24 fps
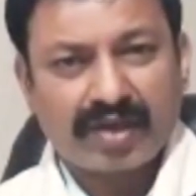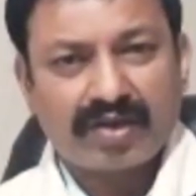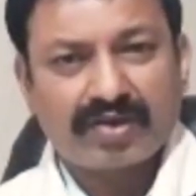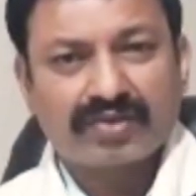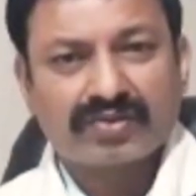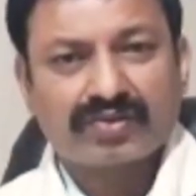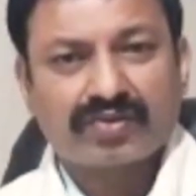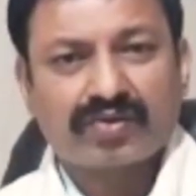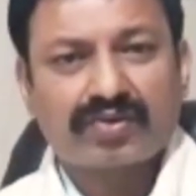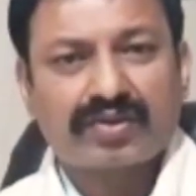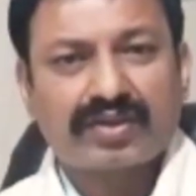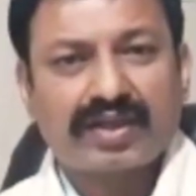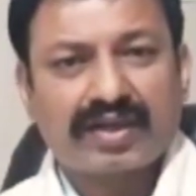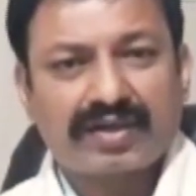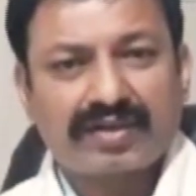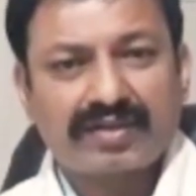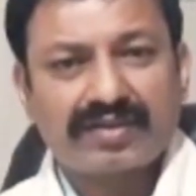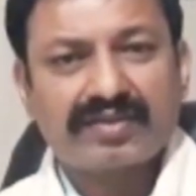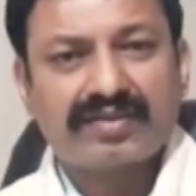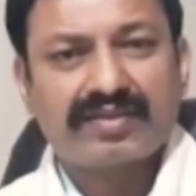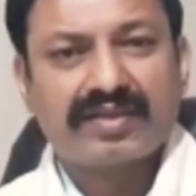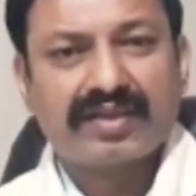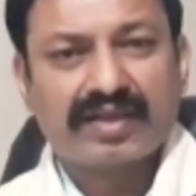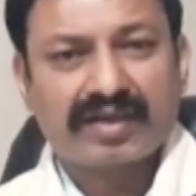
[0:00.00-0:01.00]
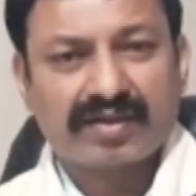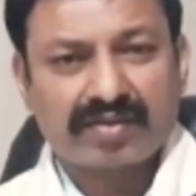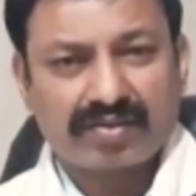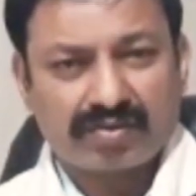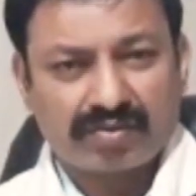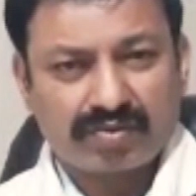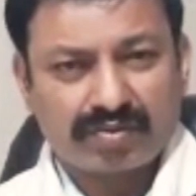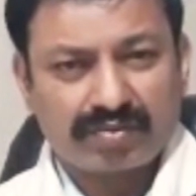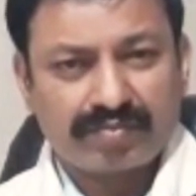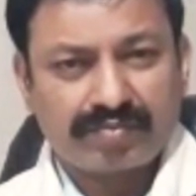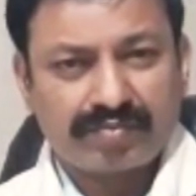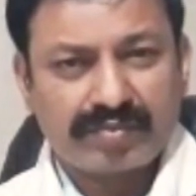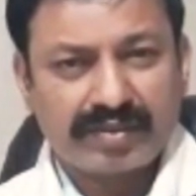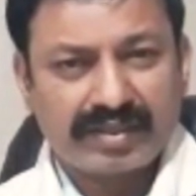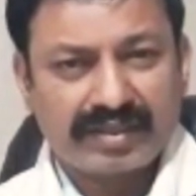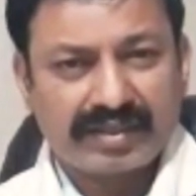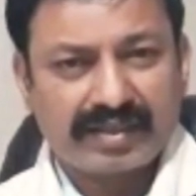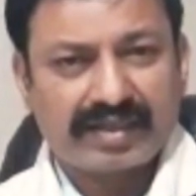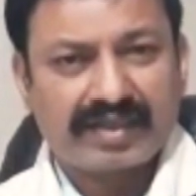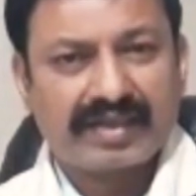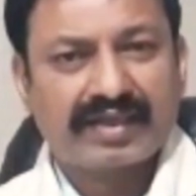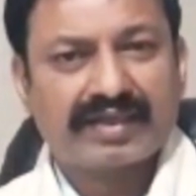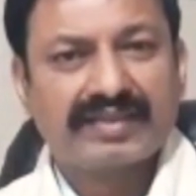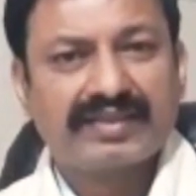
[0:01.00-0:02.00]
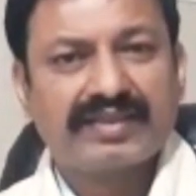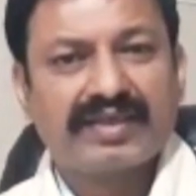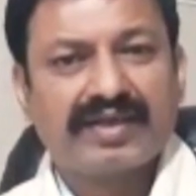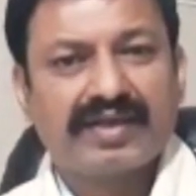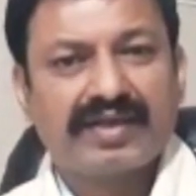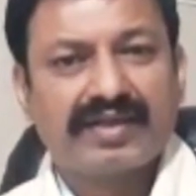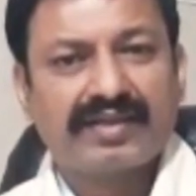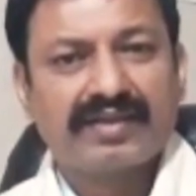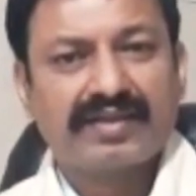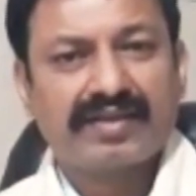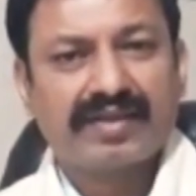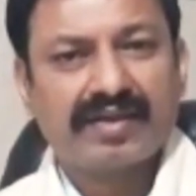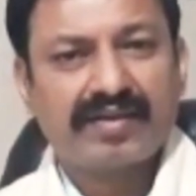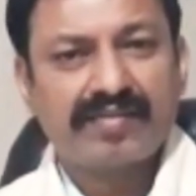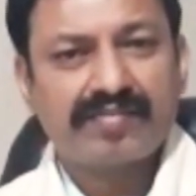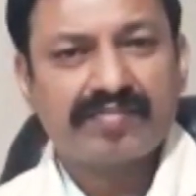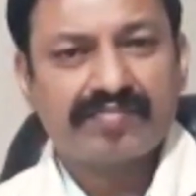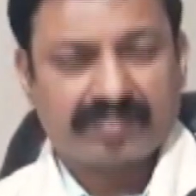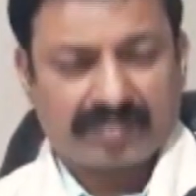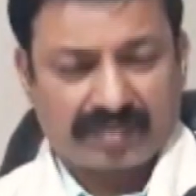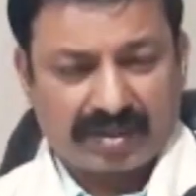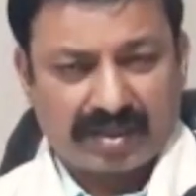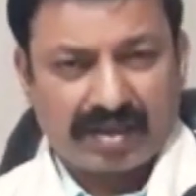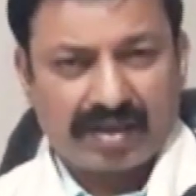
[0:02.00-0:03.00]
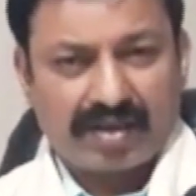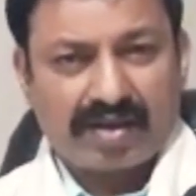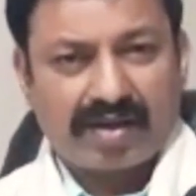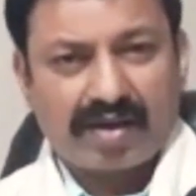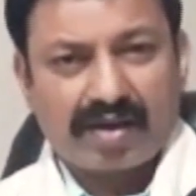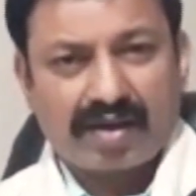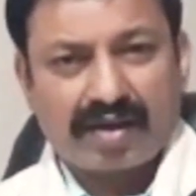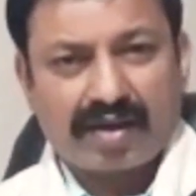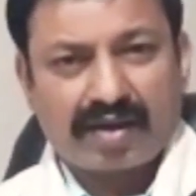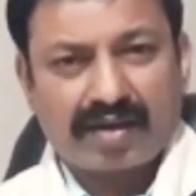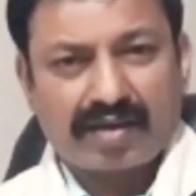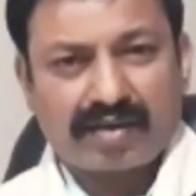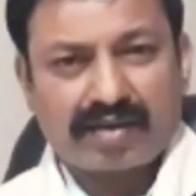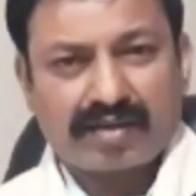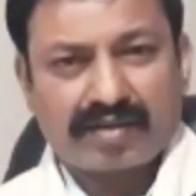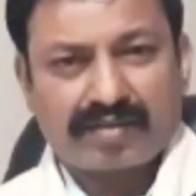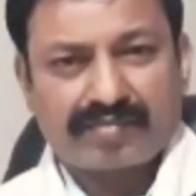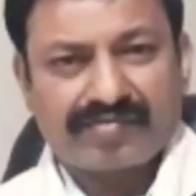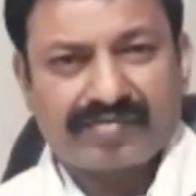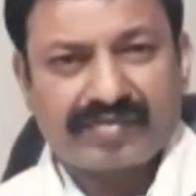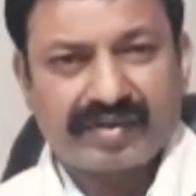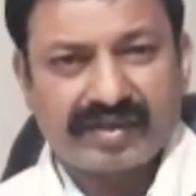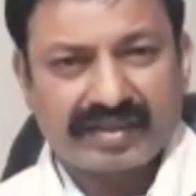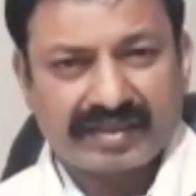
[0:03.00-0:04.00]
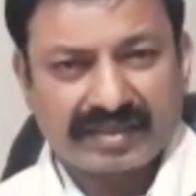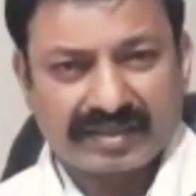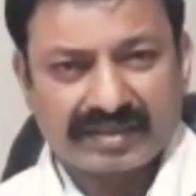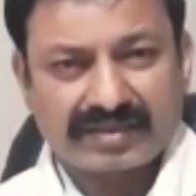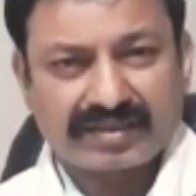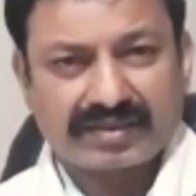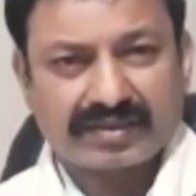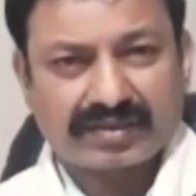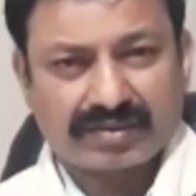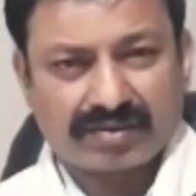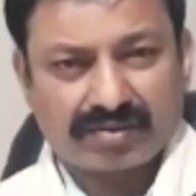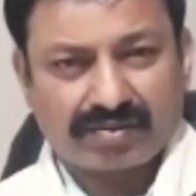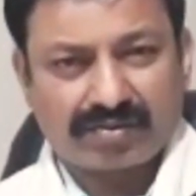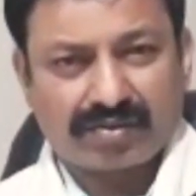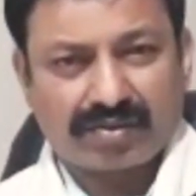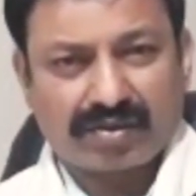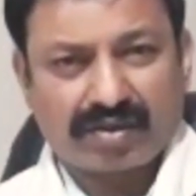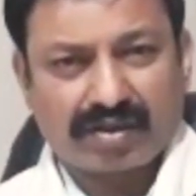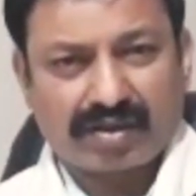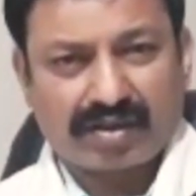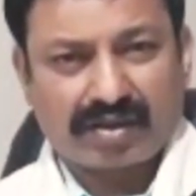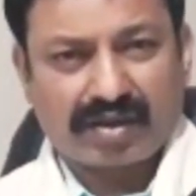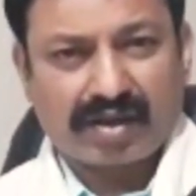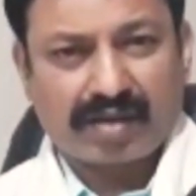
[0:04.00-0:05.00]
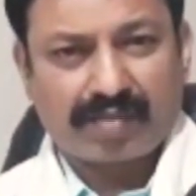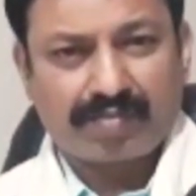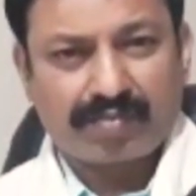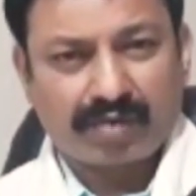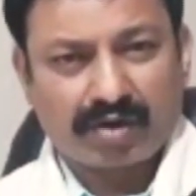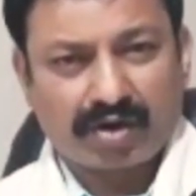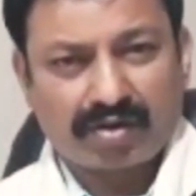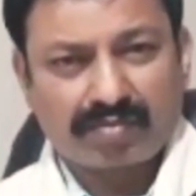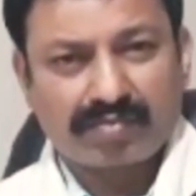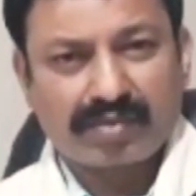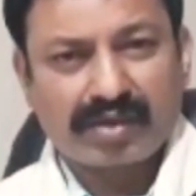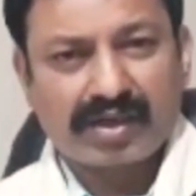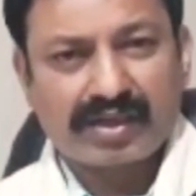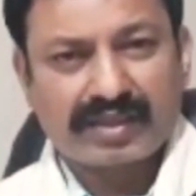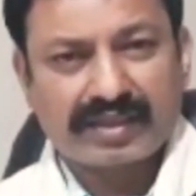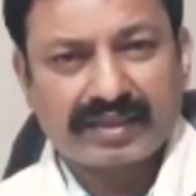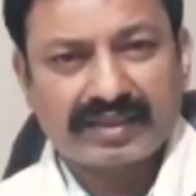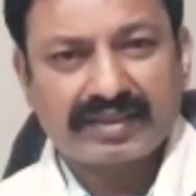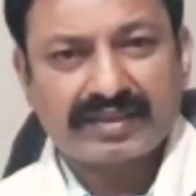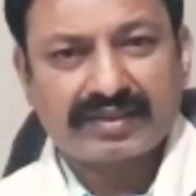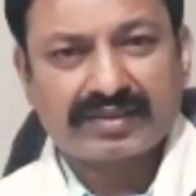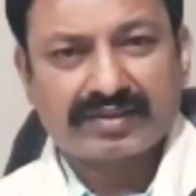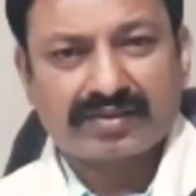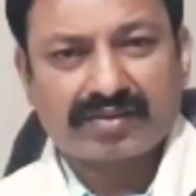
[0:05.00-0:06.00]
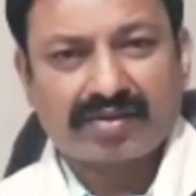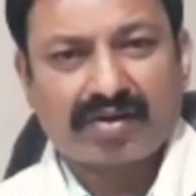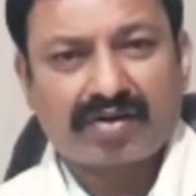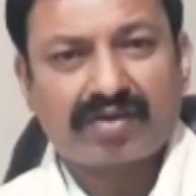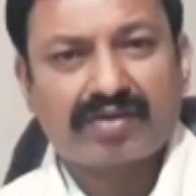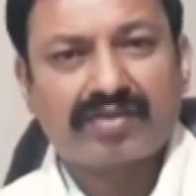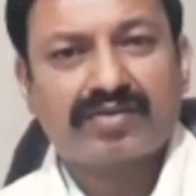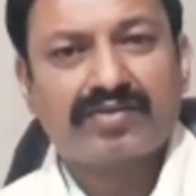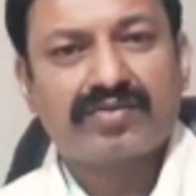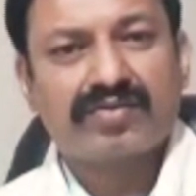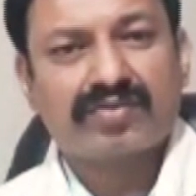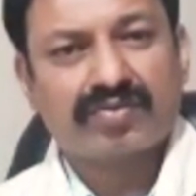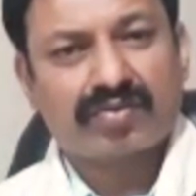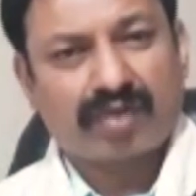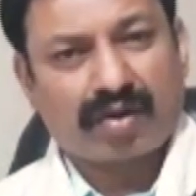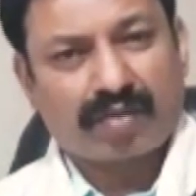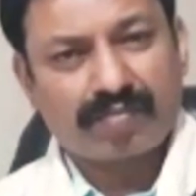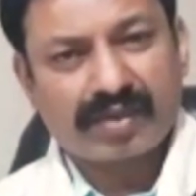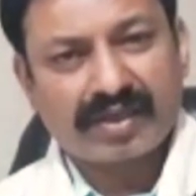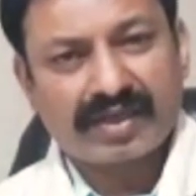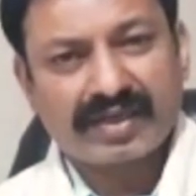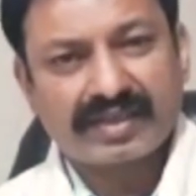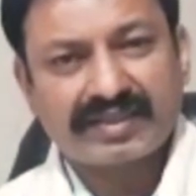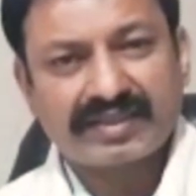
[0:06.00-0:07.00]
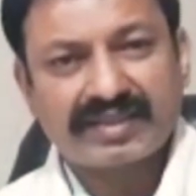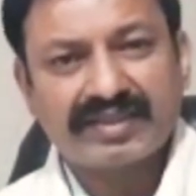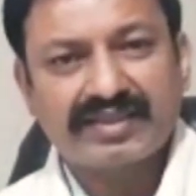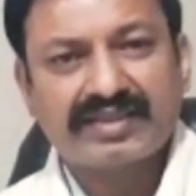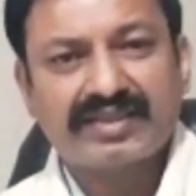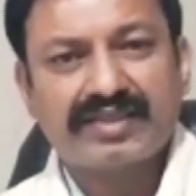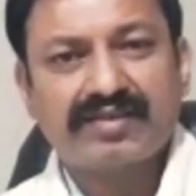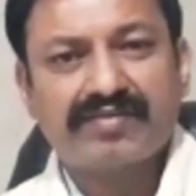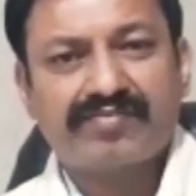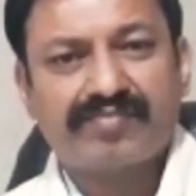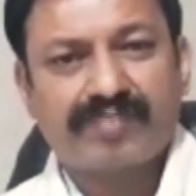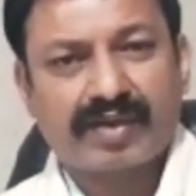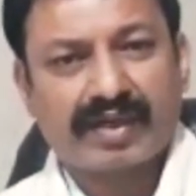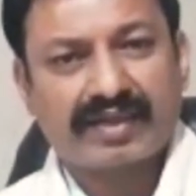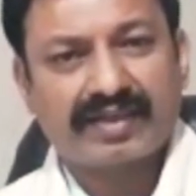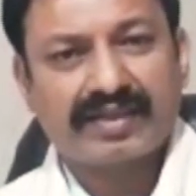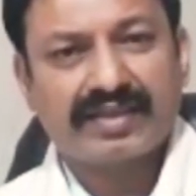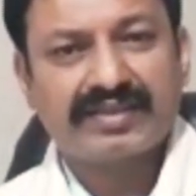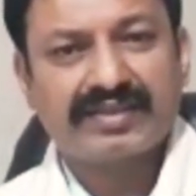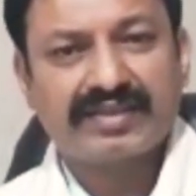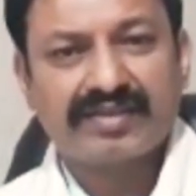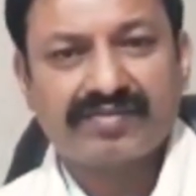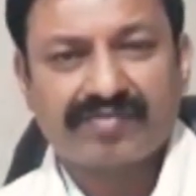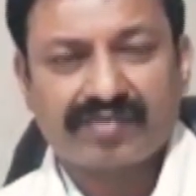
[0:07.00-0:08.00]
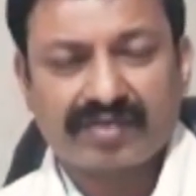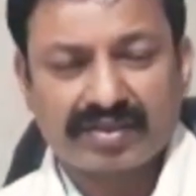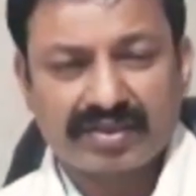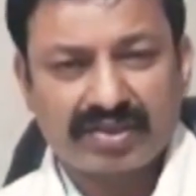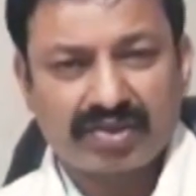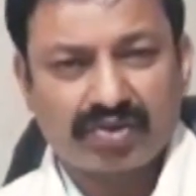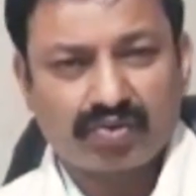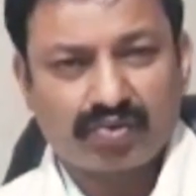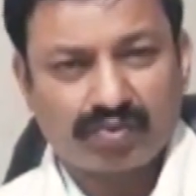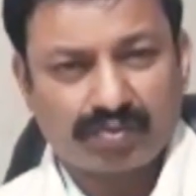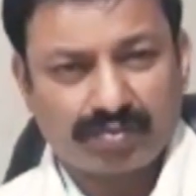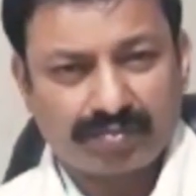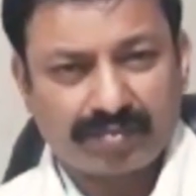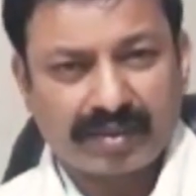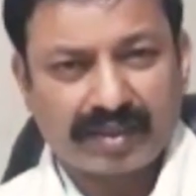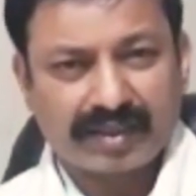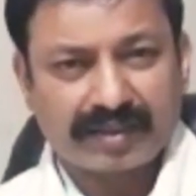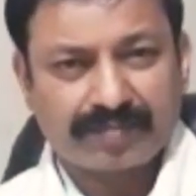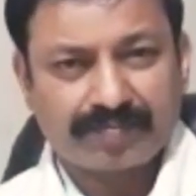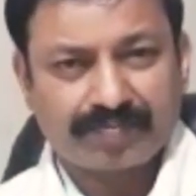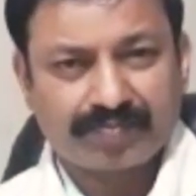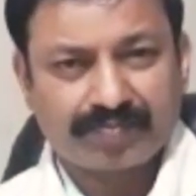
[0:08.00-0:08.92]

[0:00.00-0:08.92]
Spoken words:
so that there could be reduction in the fetus abnormalities or complications in pregnancy for the woman.